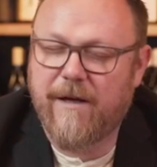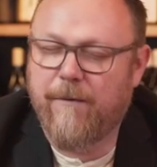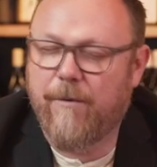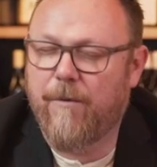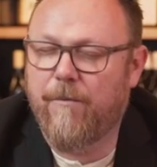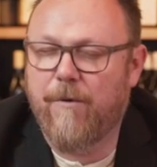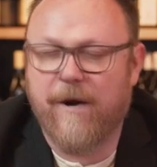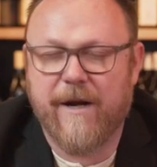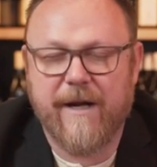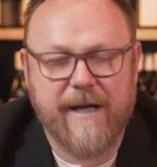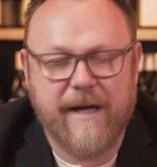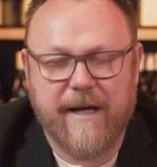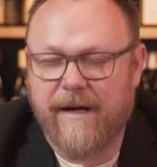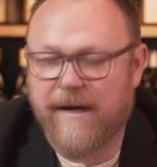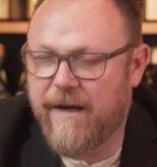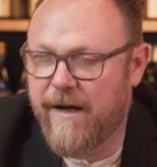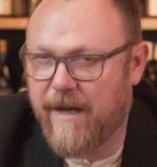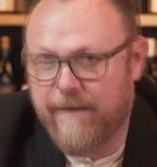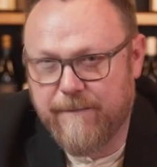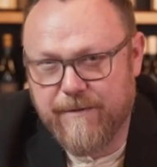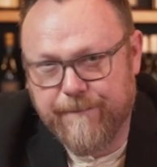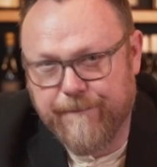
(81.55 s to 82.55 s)
They were running out of
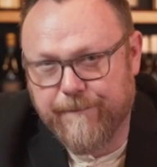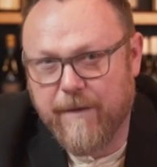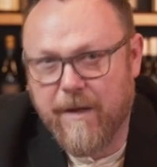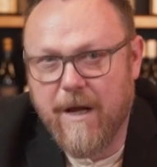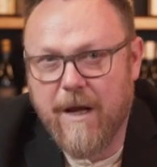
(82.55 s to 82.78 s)
names.